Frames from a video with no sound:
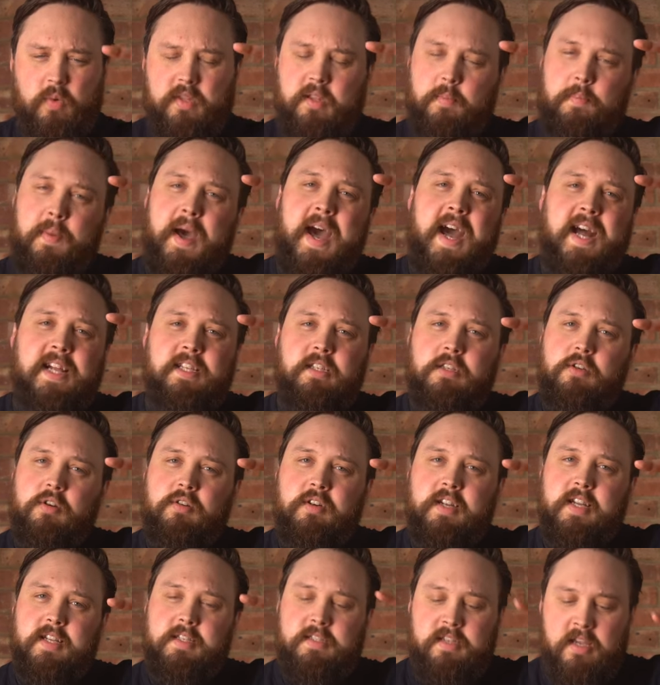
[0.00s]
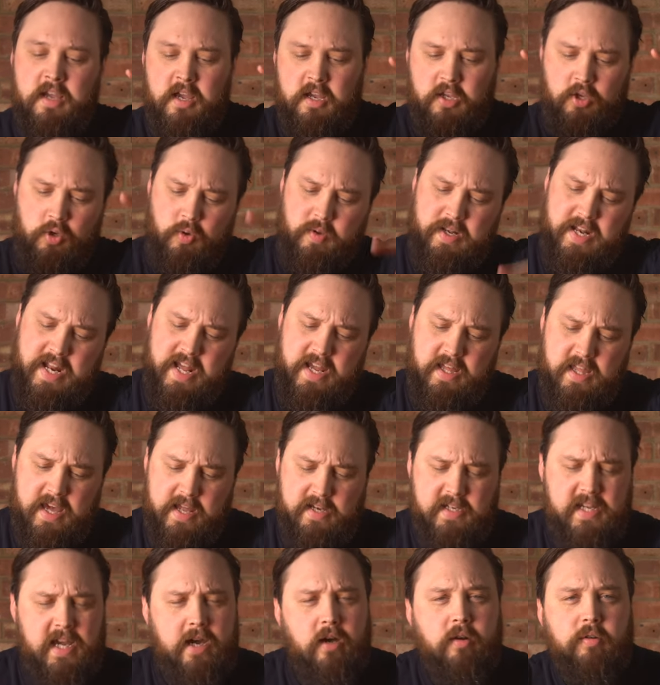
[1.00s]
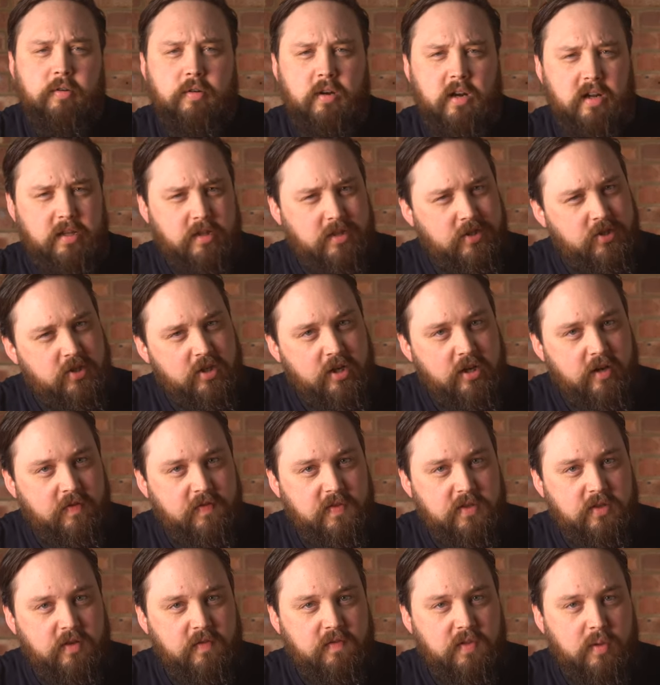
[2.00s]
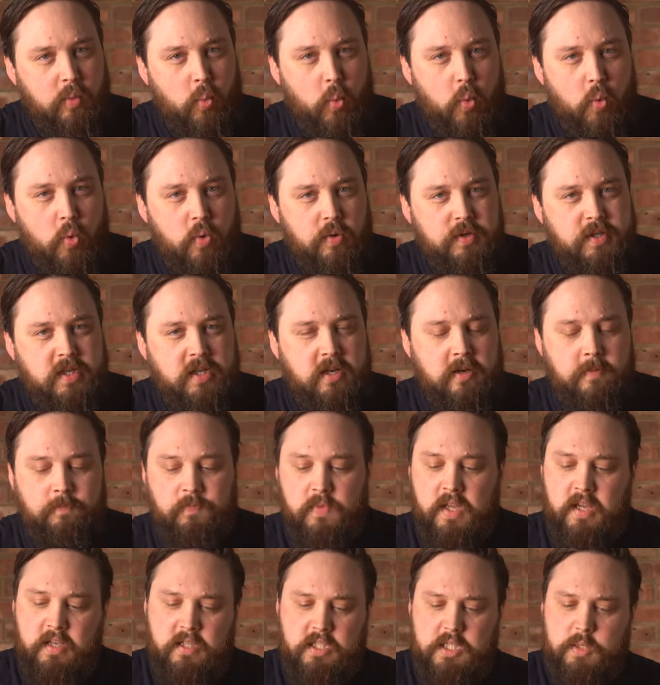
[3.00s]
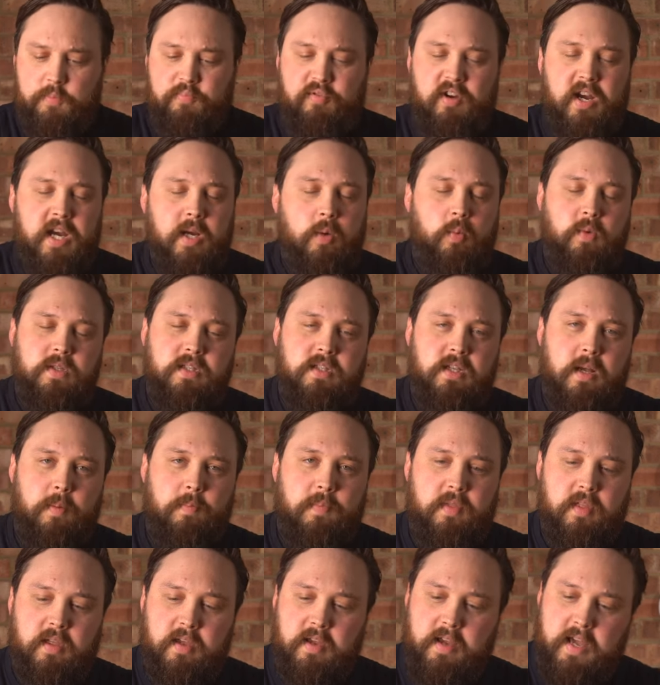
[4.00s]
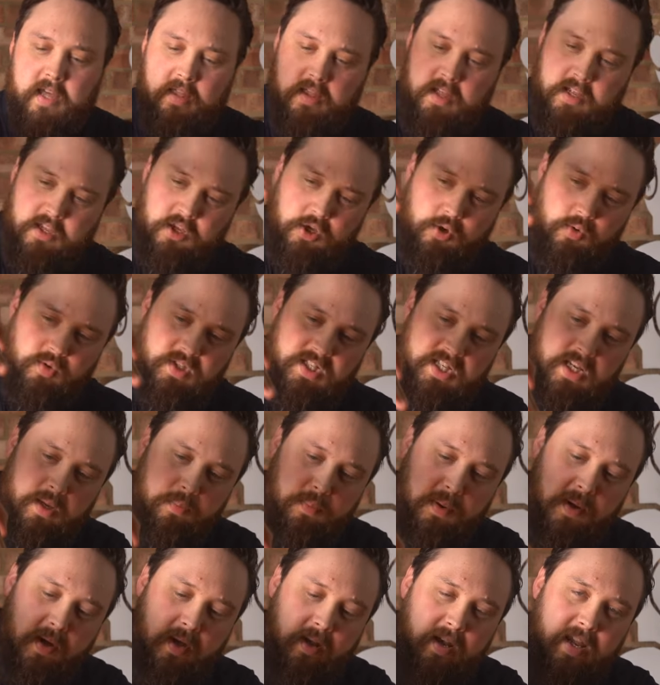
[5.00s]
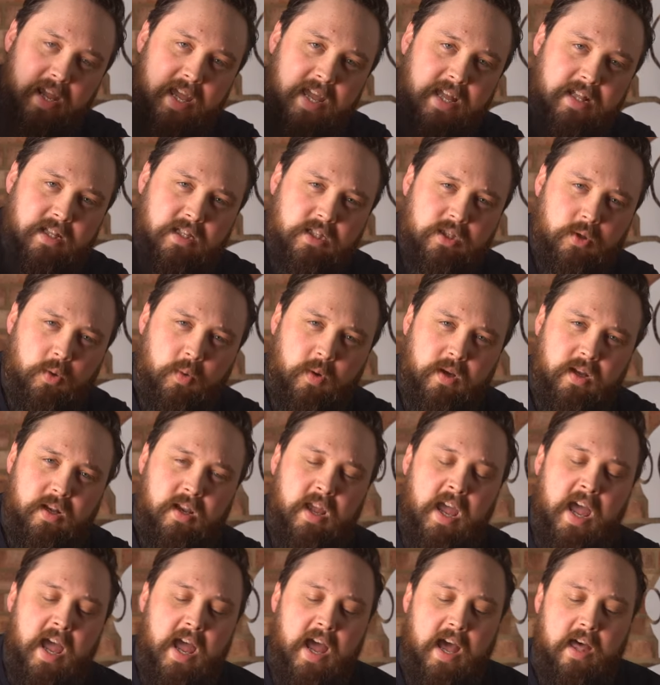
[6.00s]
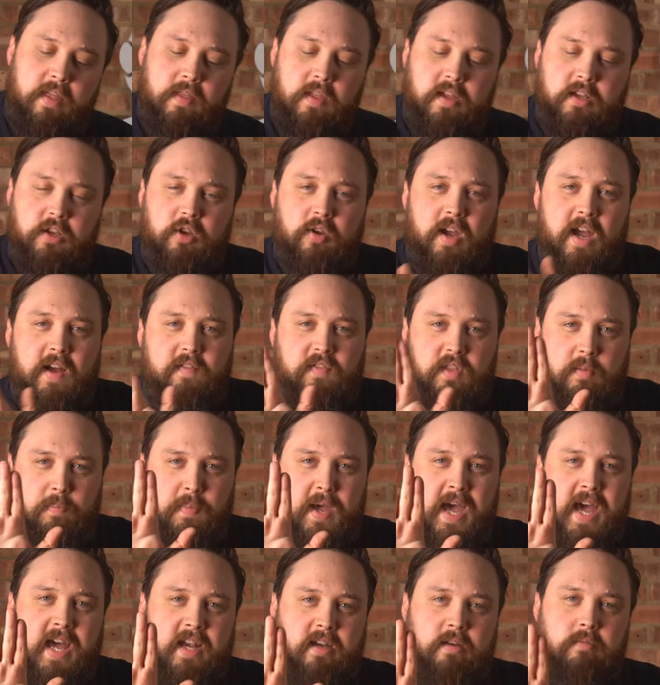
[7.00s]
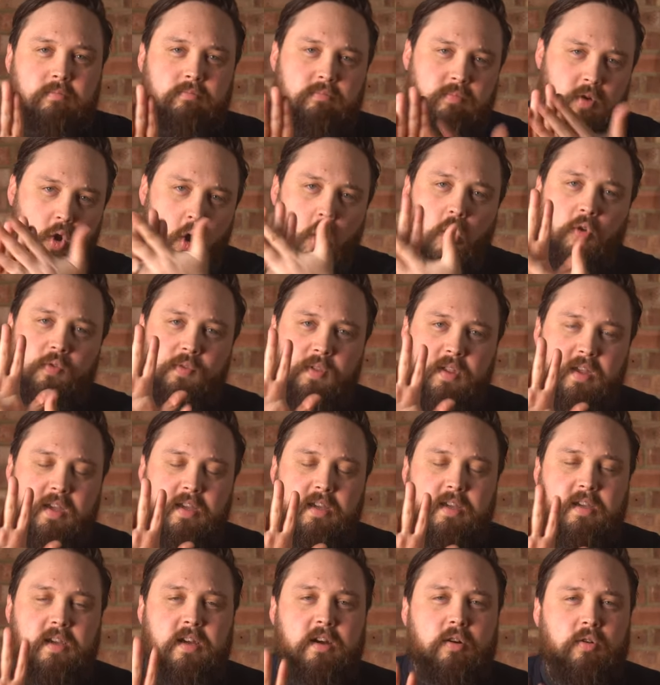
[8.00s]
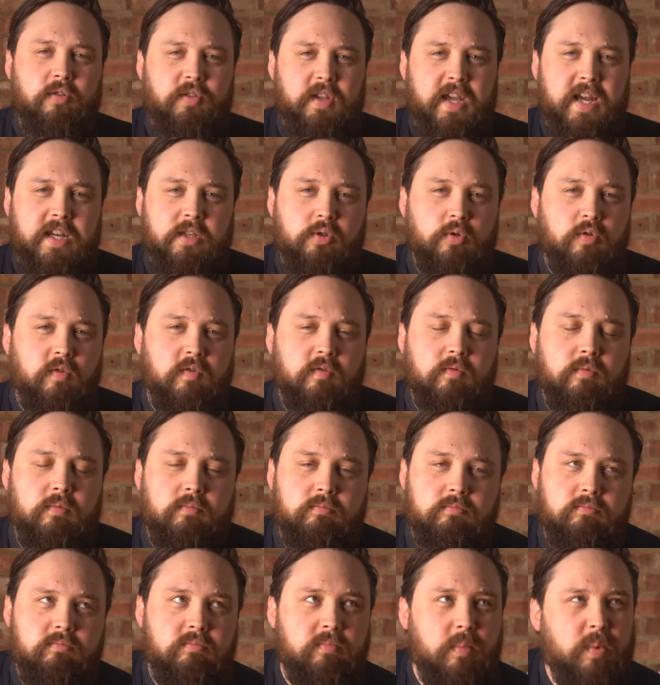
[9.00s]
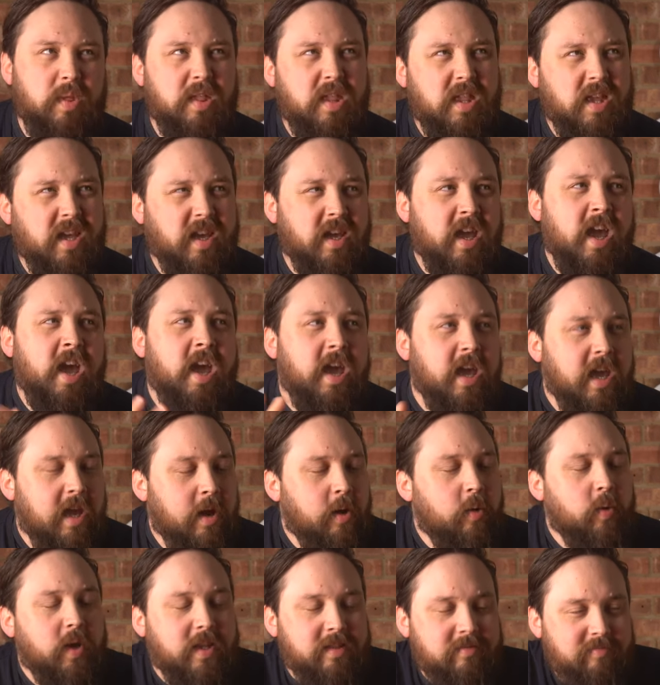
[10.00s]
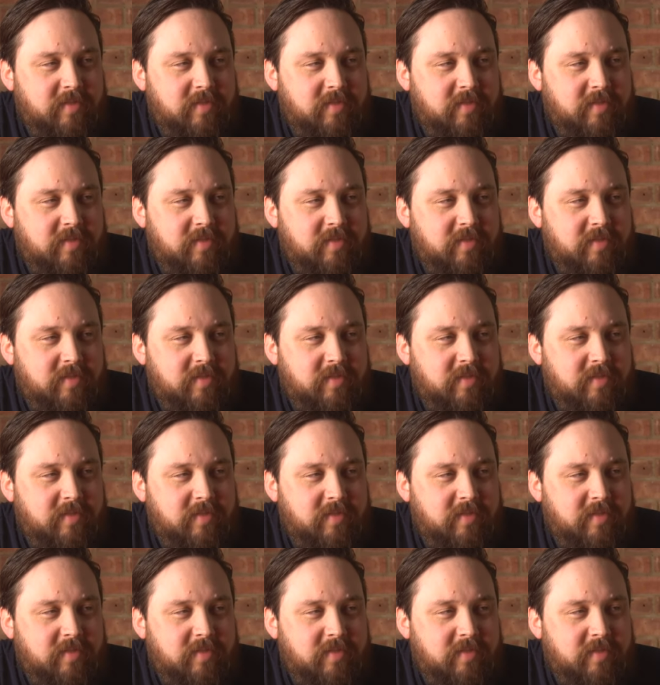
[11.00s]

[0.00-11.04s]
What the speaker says: with a pattern on it, you lay that down on like the surface of the water, spray it with something, and then you dip it into it, and then you have the pattern on the actual thing. It